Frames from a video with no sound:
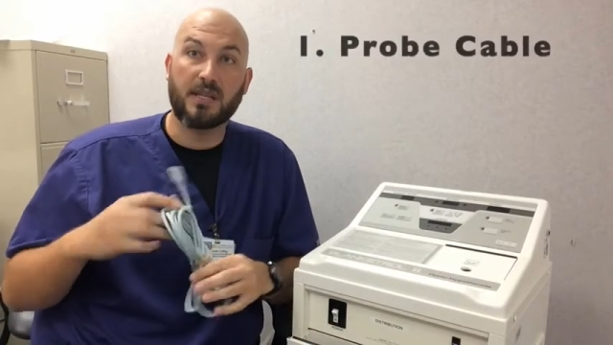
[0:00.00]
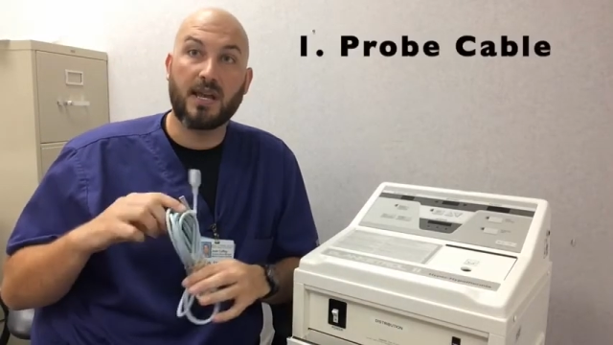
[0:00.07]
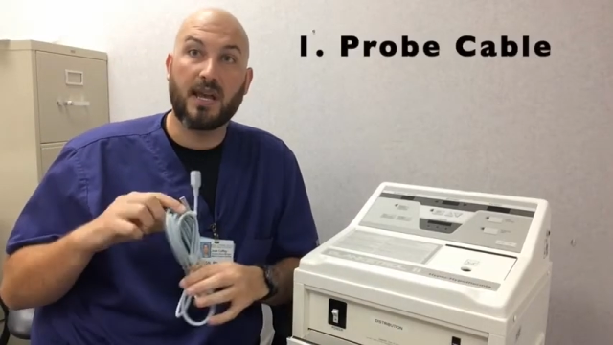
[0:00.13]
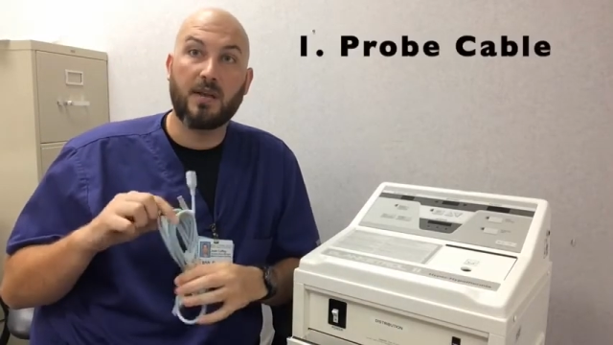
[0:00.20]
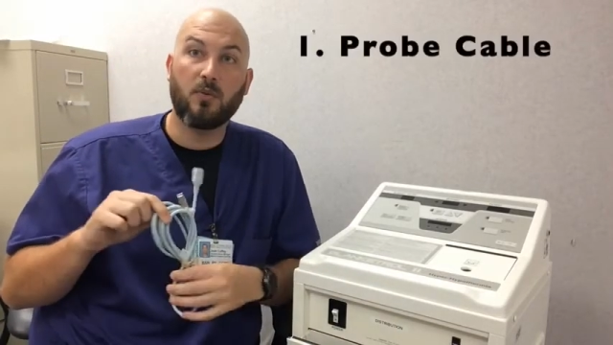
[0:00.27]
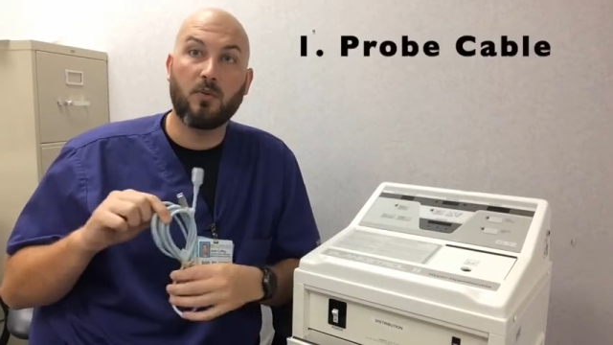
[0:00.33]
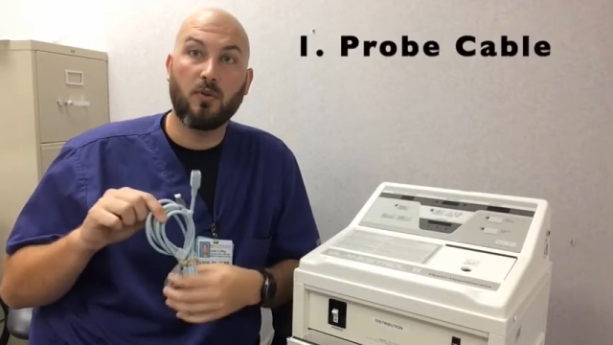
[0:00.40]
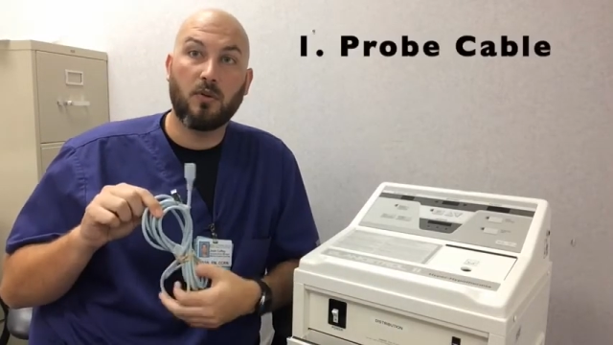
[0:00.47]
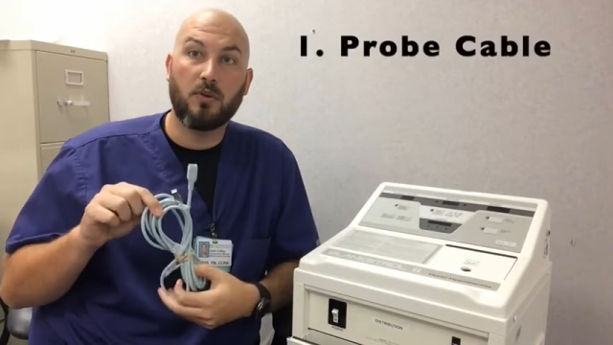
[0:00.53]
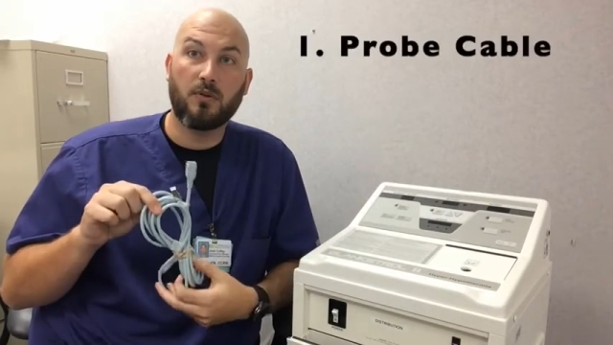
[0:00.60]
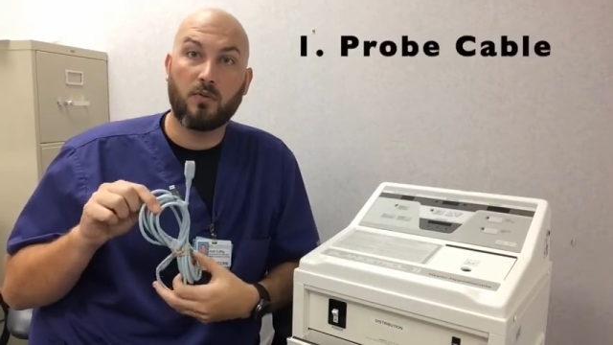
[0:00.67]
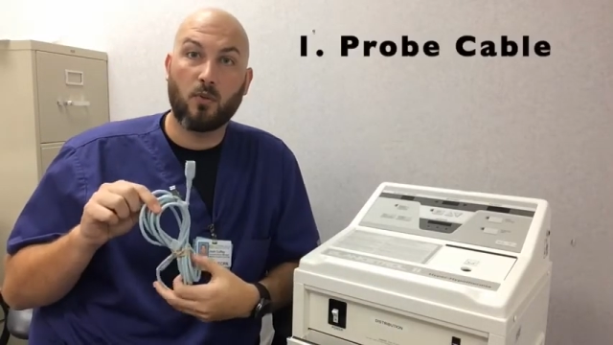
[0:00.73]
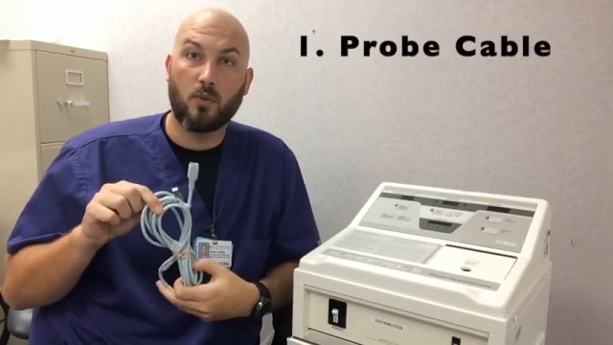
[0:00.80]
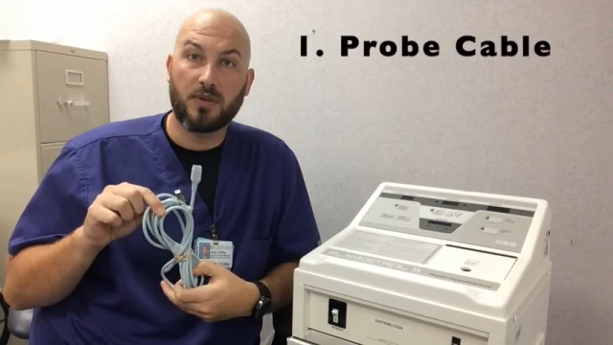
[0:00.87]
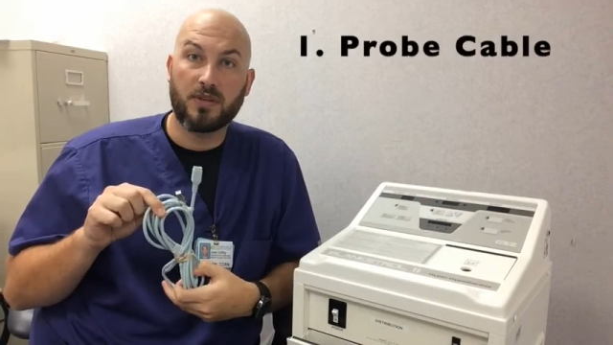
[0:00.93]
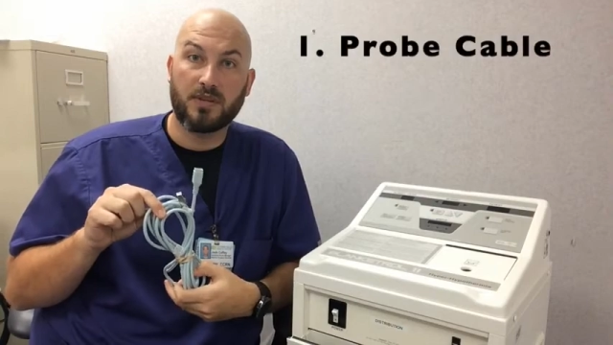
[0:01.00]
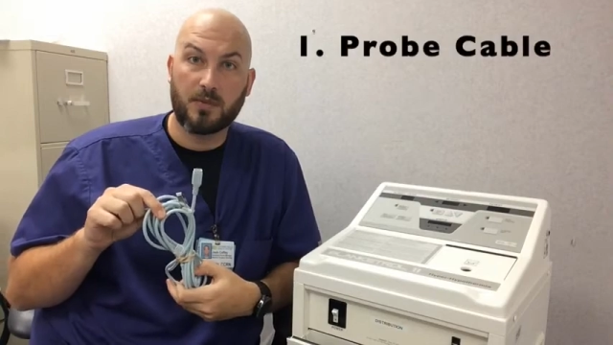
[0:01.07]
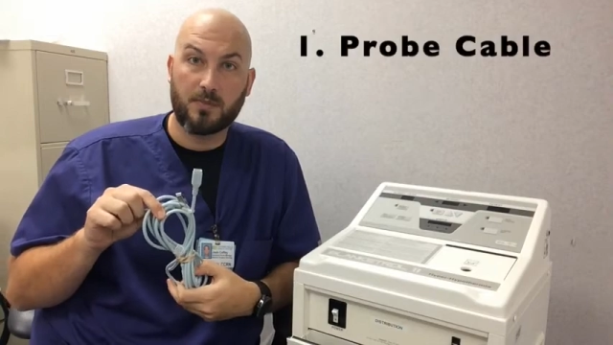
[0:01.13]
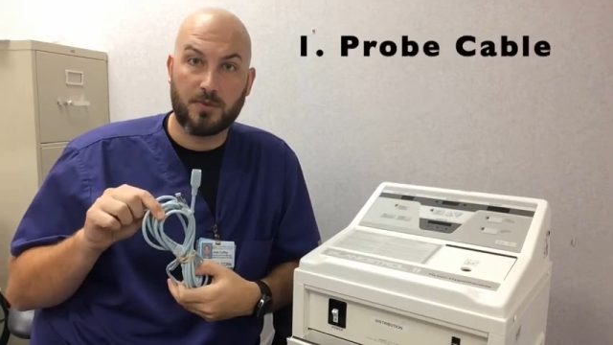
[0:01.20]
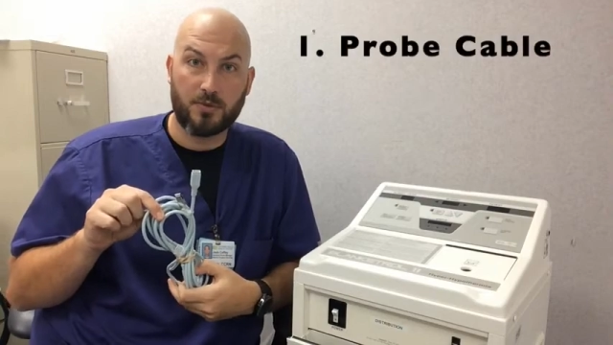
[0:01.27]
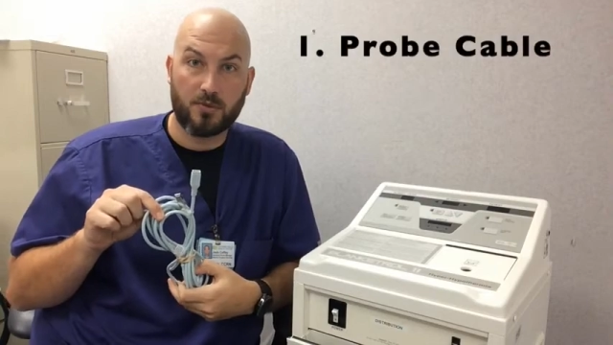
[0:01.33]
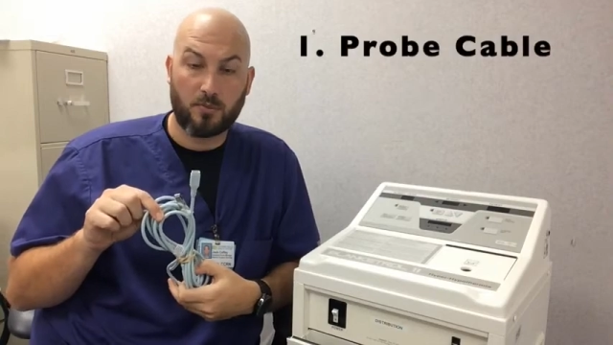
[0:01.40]
cable for the
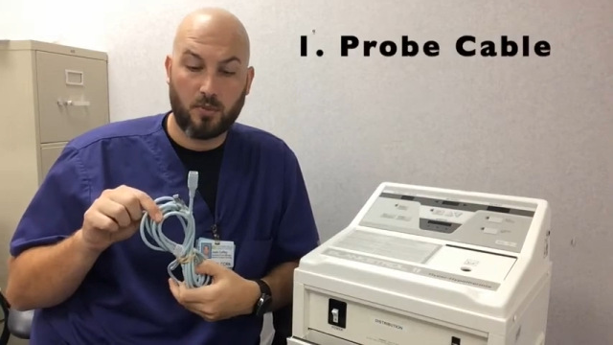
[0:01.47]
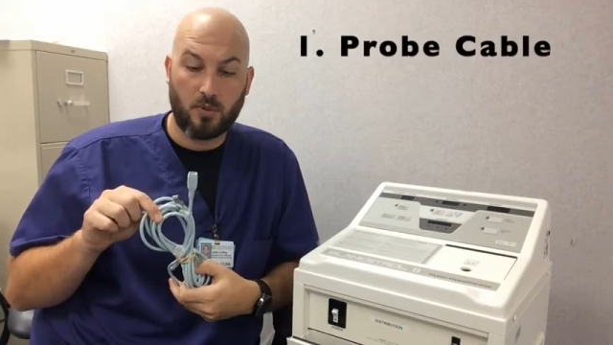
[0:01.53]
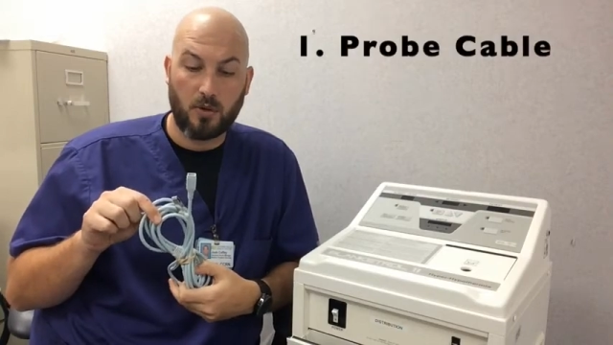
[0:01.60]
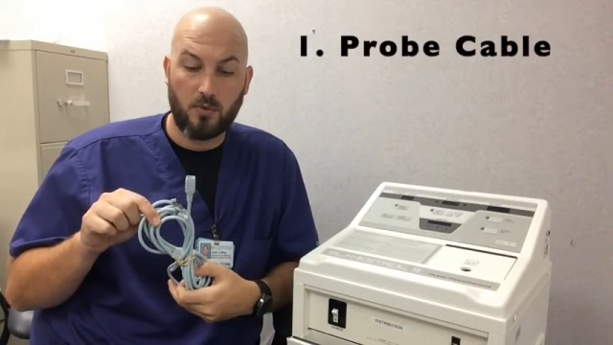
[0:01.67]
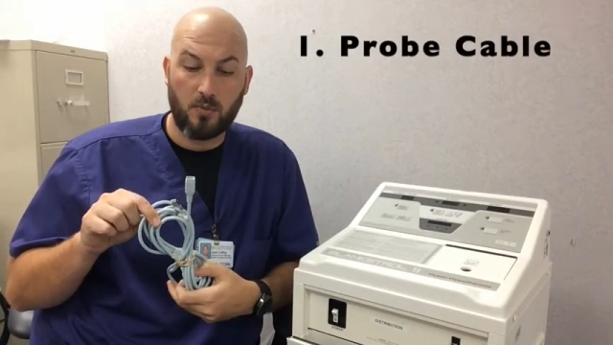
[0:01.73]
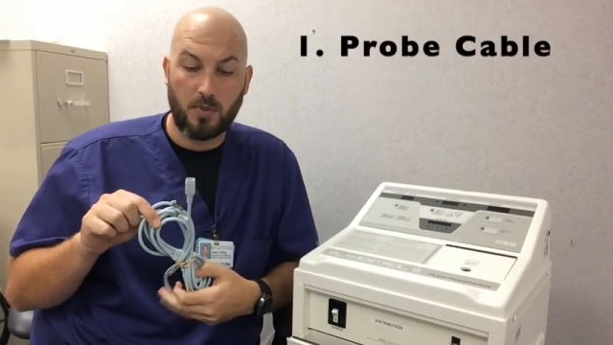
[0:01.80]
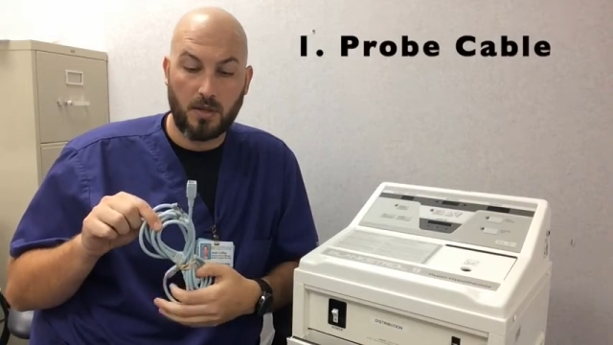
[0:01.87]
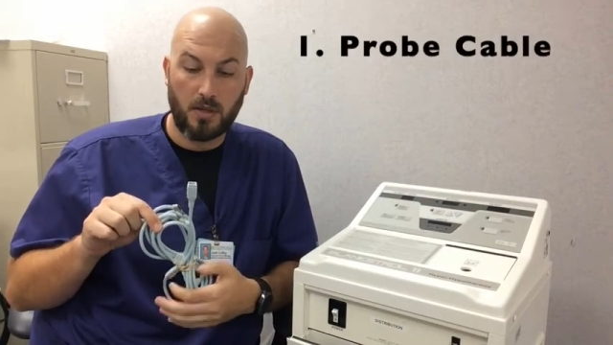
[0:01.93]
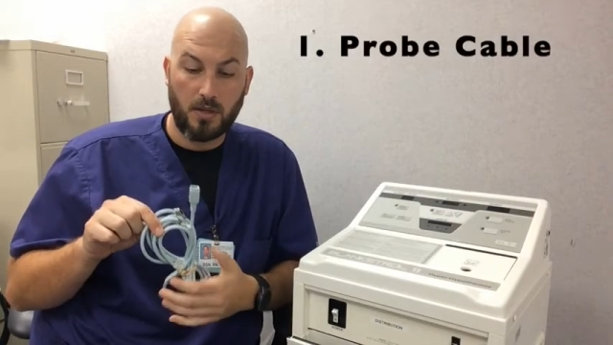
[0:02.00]
temperature probe.